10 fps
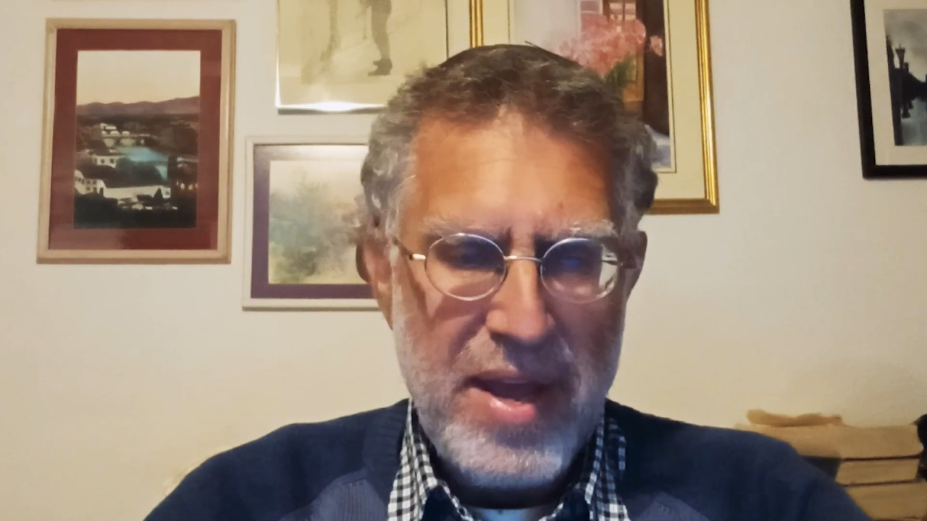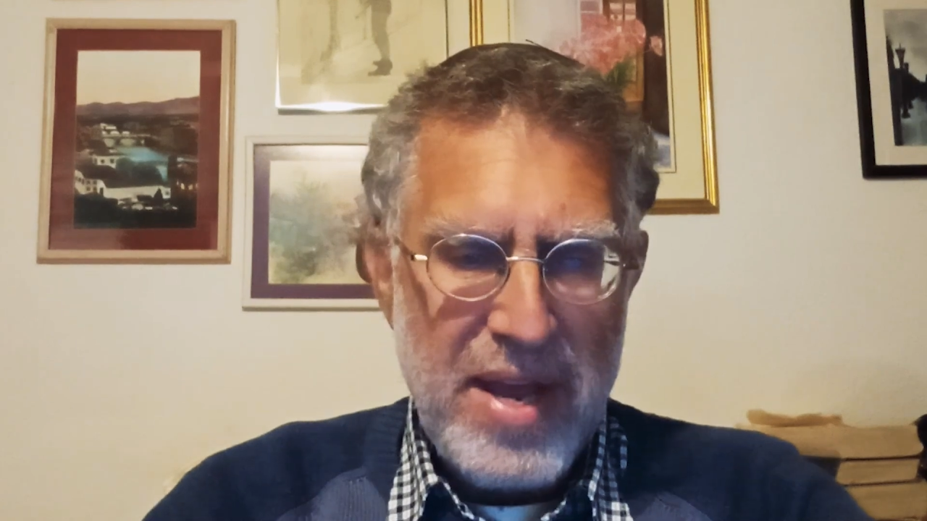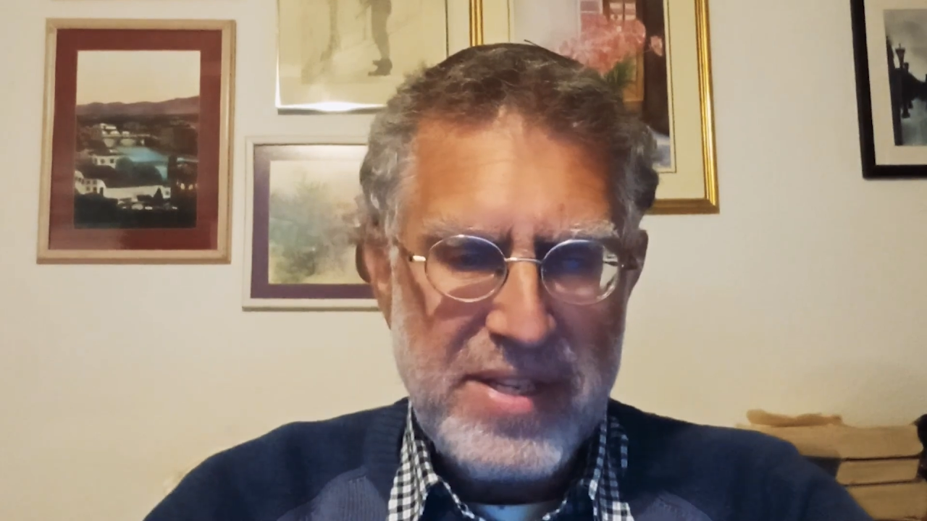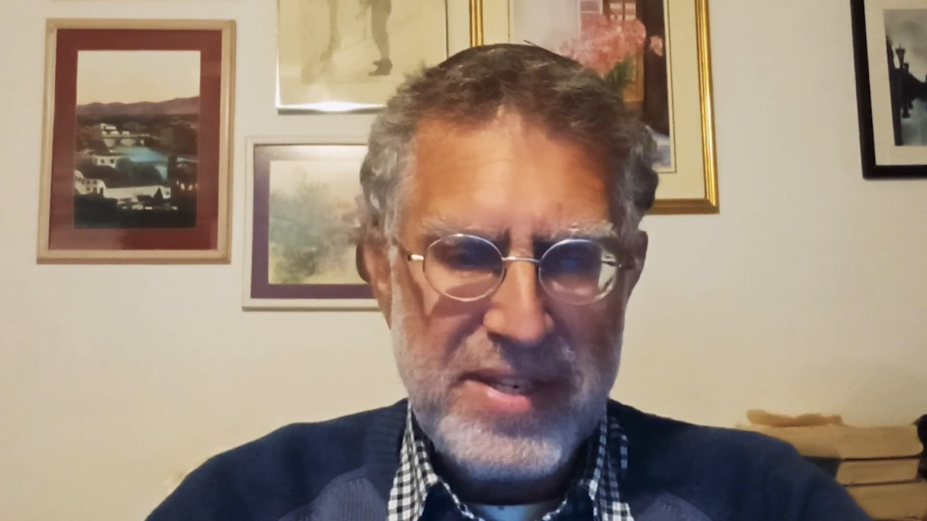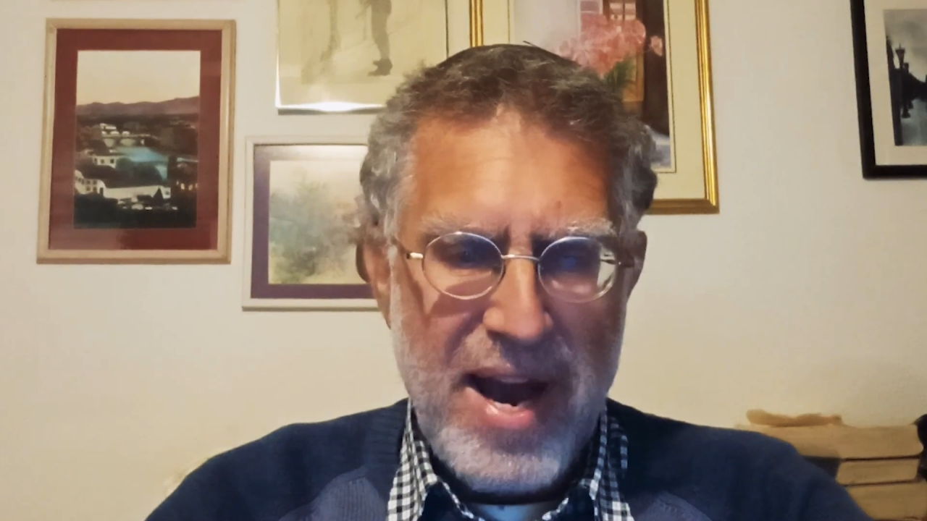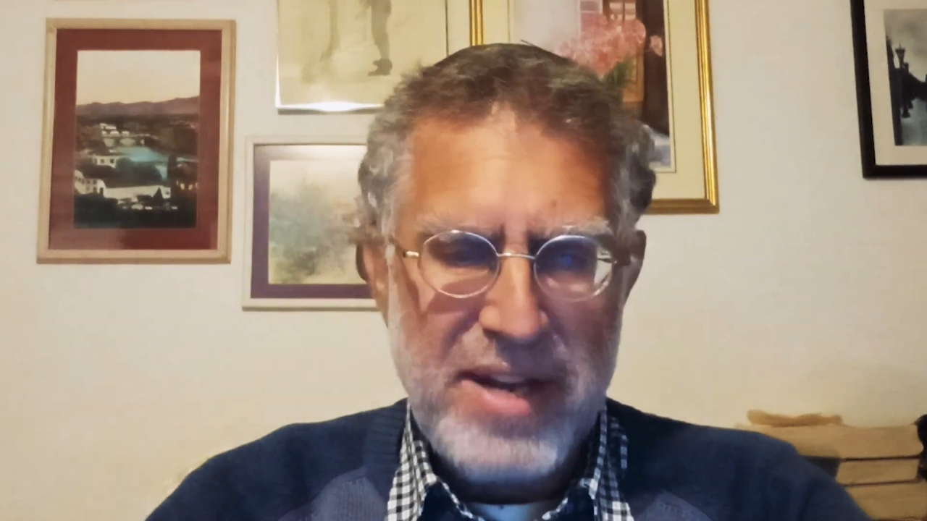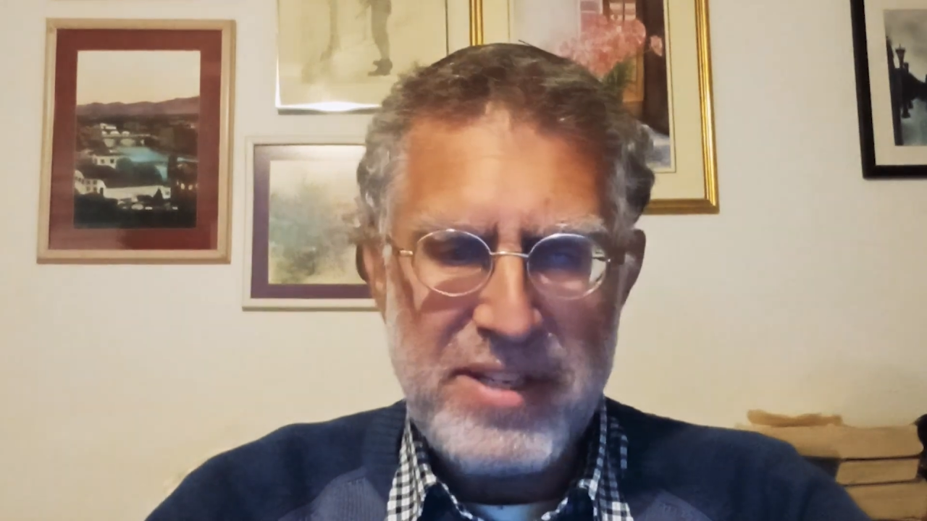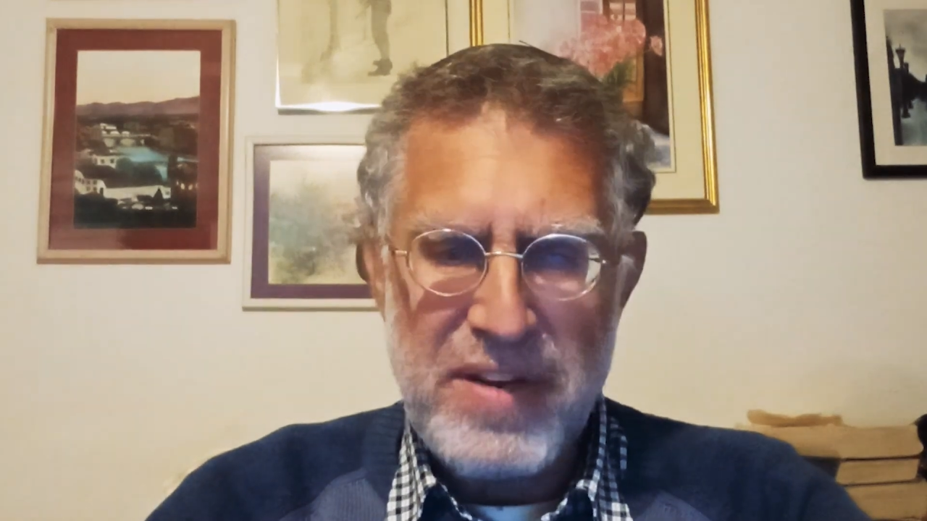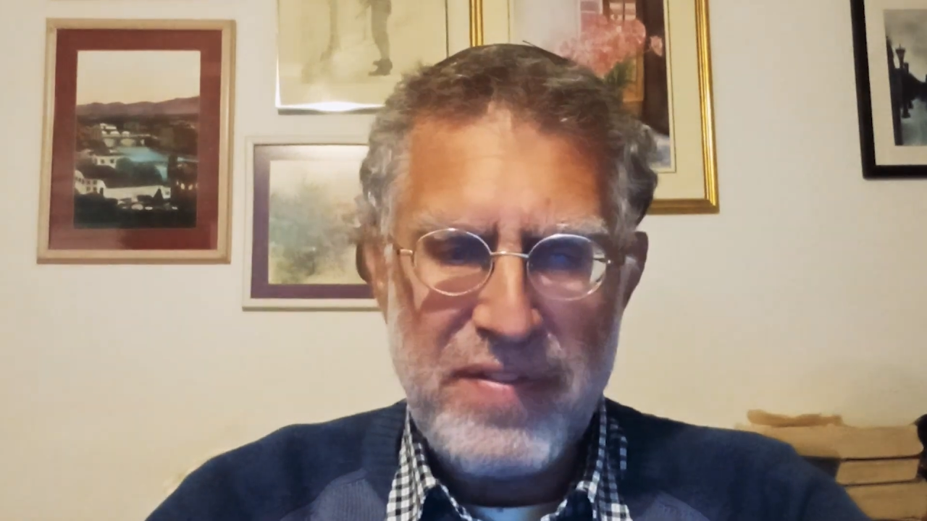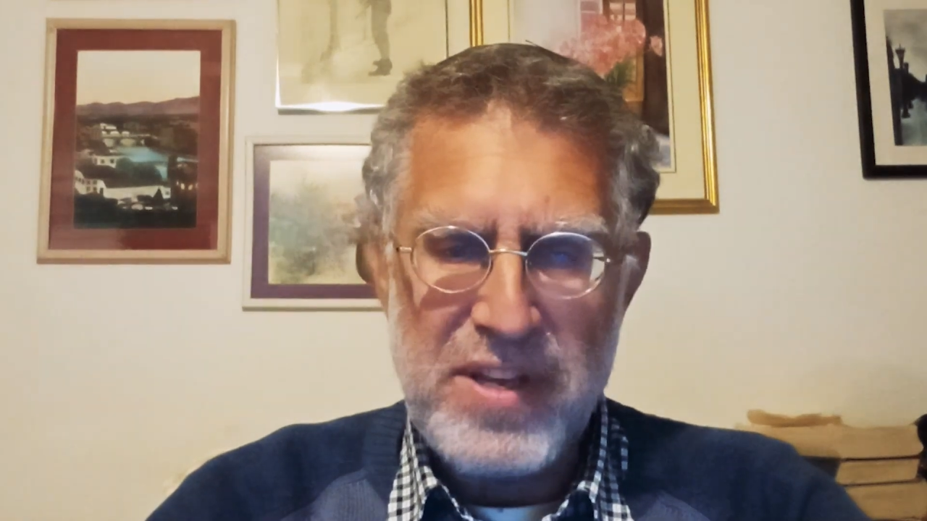It's not
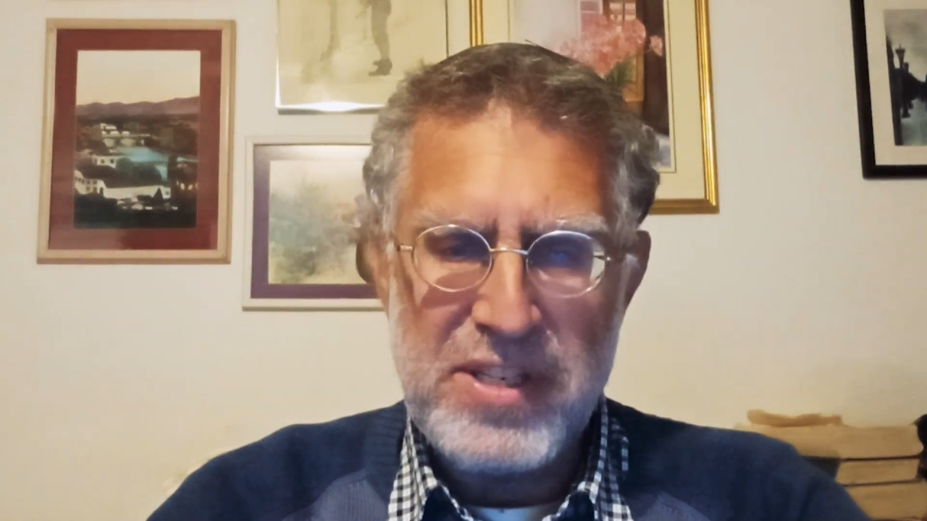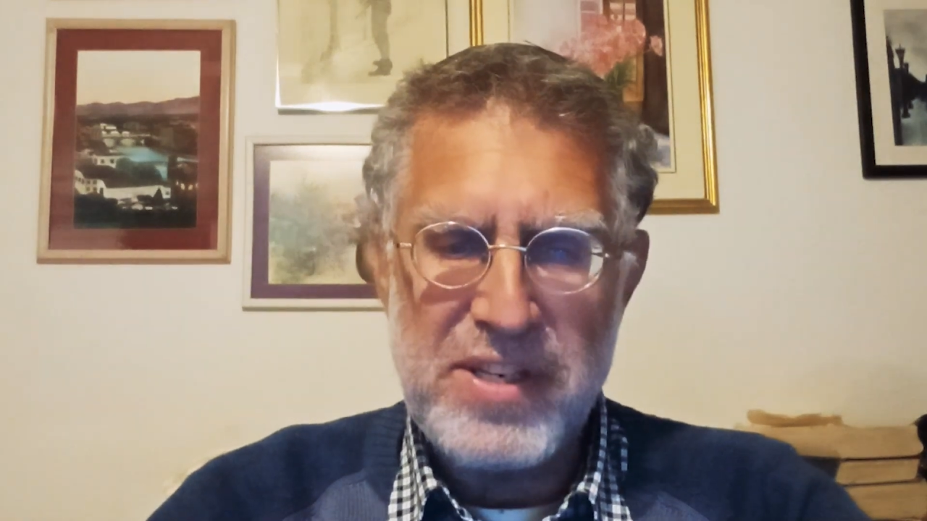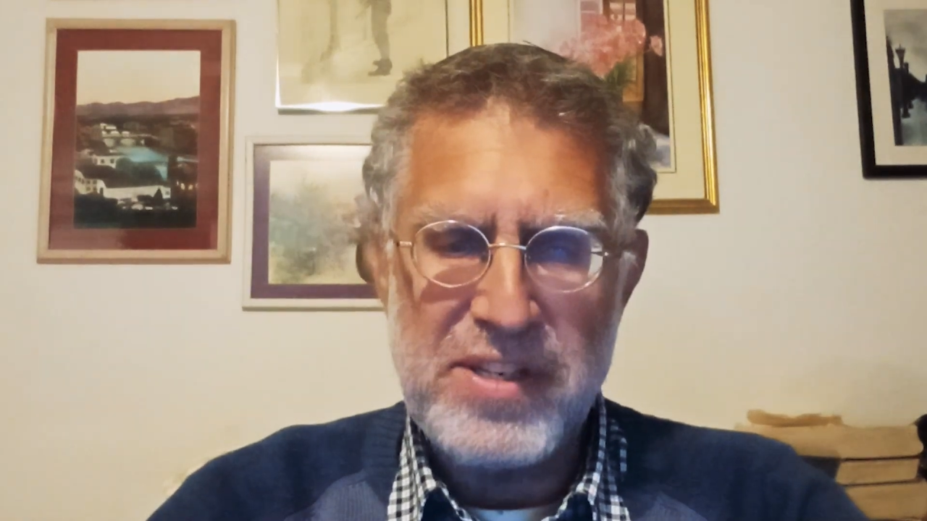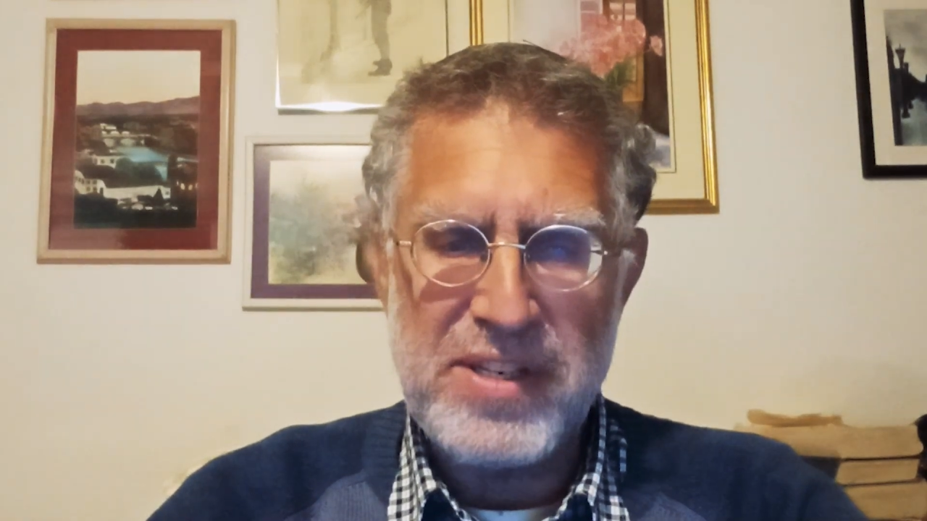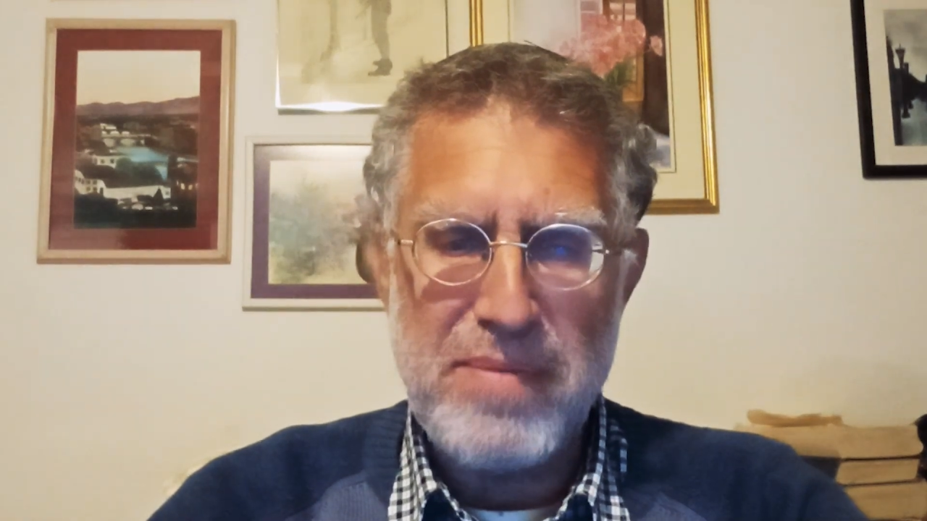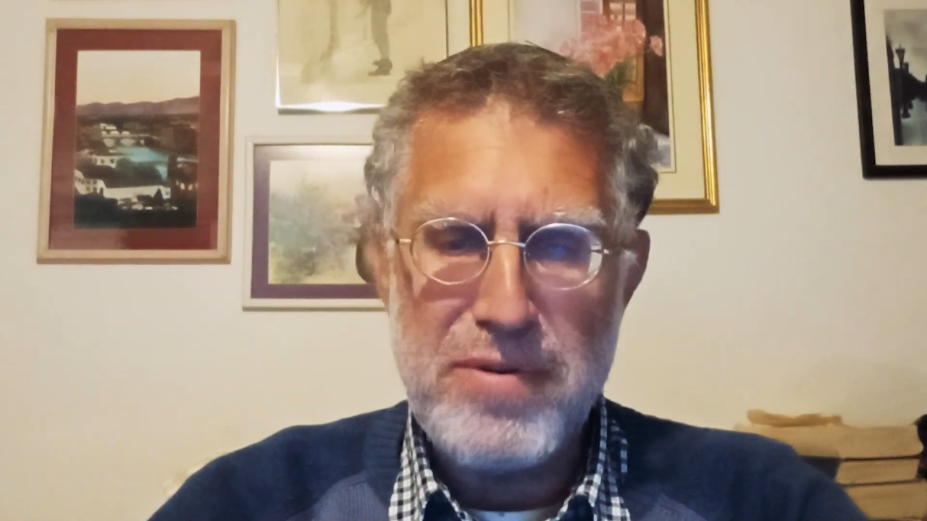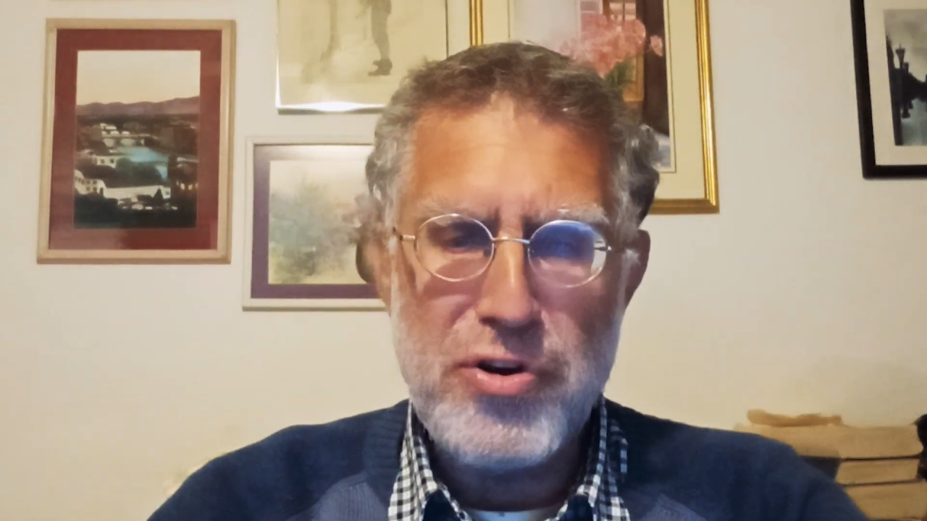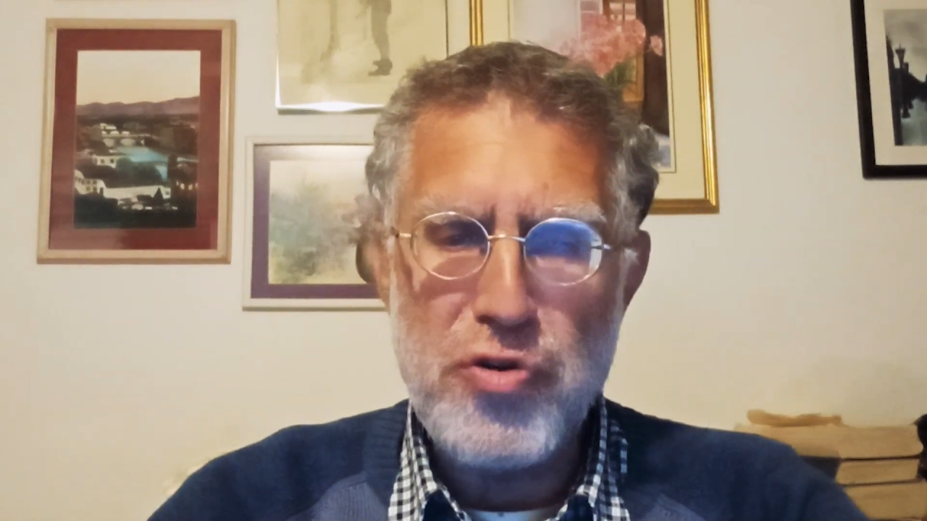as if this is some